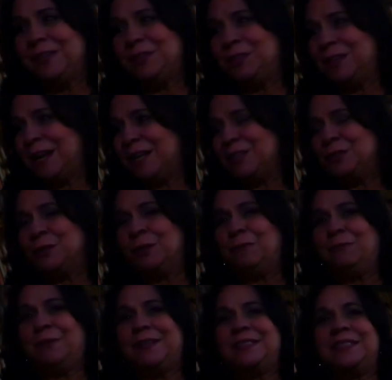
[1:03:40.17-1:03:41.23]
international
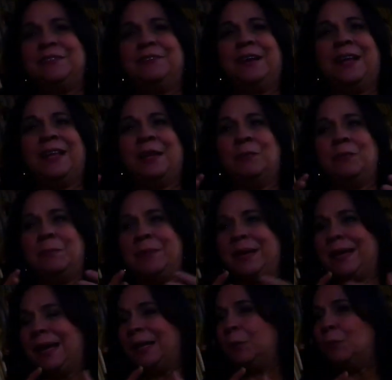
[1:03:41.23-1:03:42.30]
festival and we
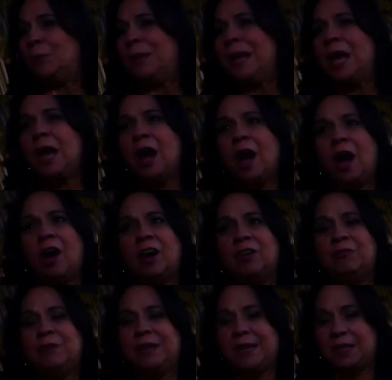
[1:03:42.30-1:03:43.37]
began we our
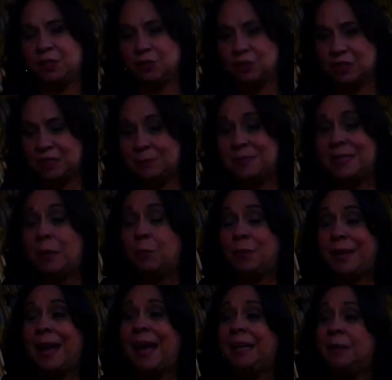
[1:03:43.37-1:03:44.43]
relationships that
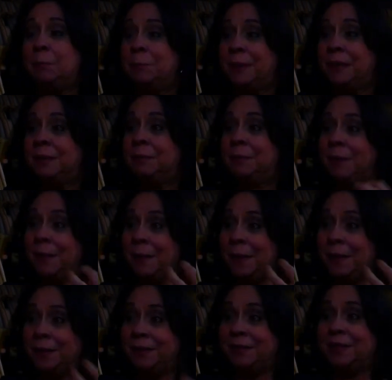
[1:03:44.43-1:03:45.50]
we had been
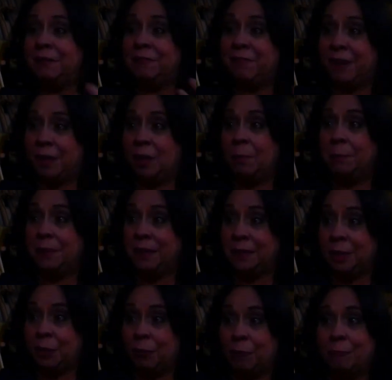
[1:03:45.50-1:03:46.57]

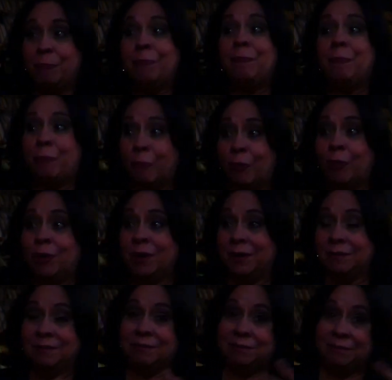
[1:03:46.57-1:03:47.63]
developing
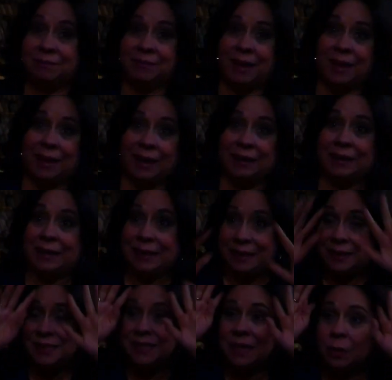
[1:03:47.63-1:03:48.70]
for at
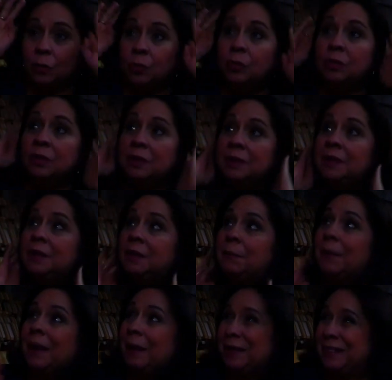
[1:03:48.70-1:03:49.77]
least a good
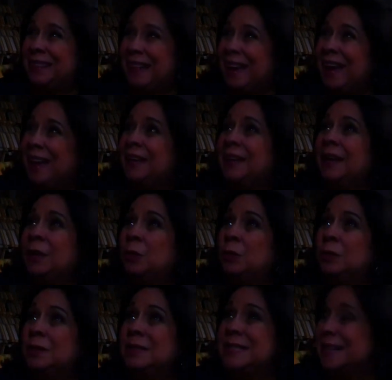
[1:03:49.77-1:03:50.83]
then a
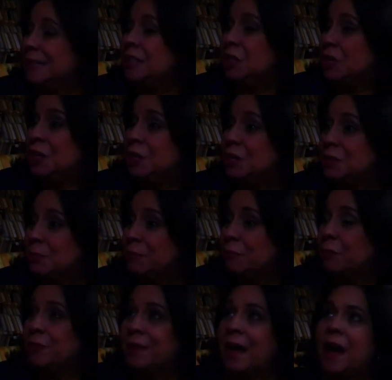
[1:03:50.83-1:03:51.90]
good 10 years
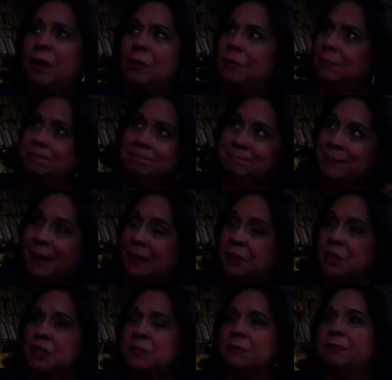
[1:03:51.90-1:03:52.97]
before that or nine
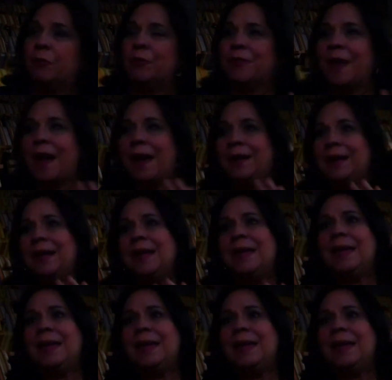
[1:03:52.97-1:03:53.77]
years before that